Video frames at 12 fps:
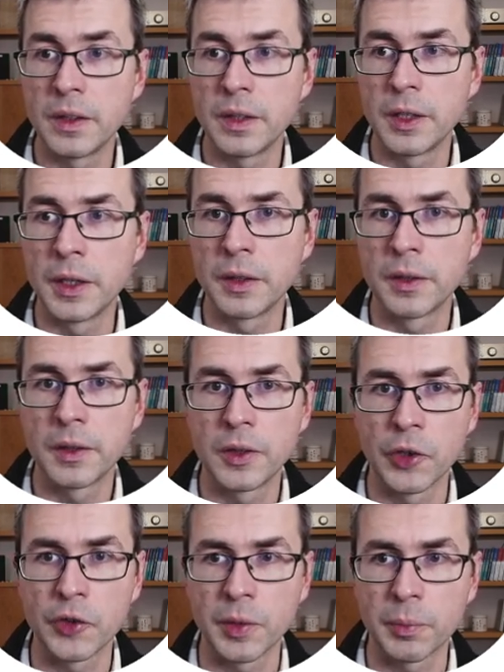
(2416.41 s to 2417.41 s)
in
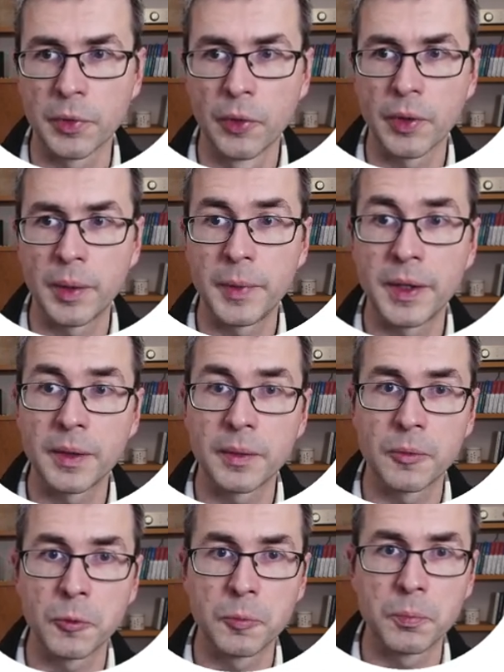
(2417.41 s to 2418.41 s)
logic
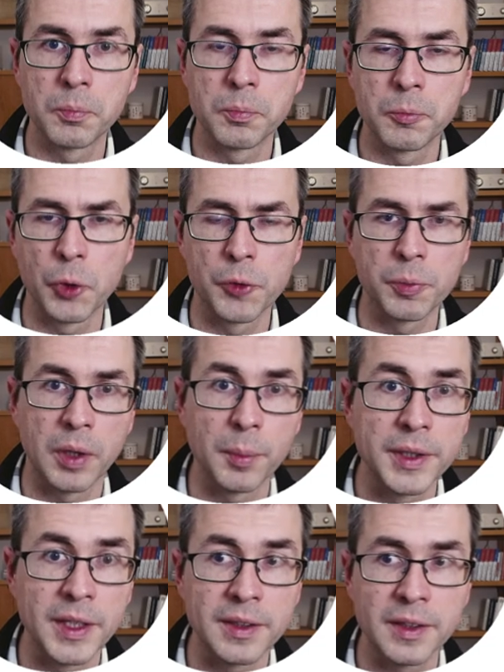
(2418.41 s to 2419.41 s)
programming, most
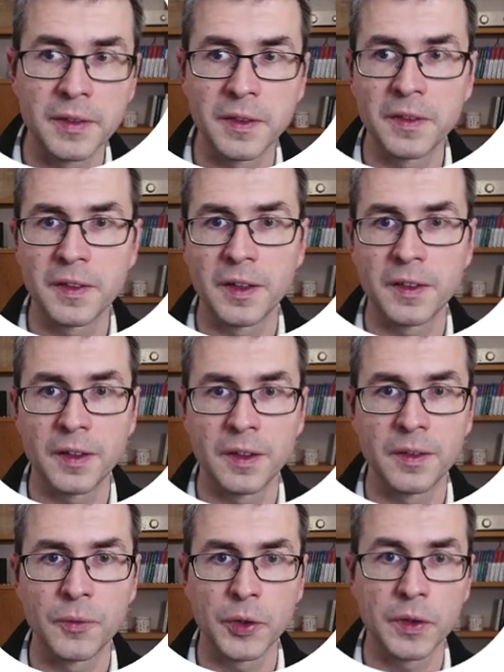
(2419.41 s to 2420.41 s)
prominently these days
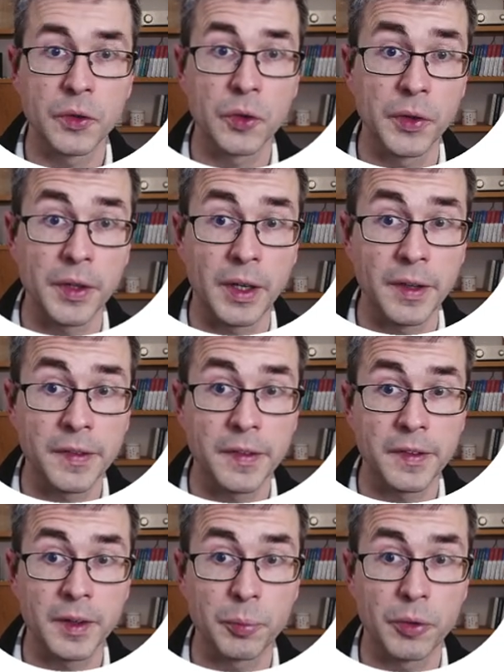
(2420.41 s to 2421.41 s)
in what is called
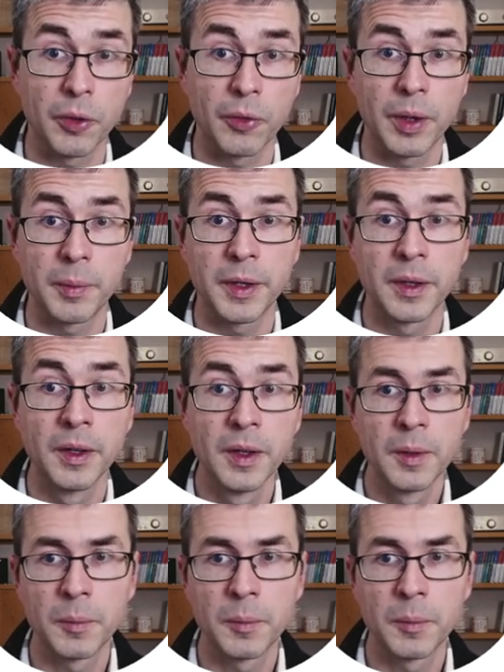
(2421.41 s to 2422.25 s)
answer set programming,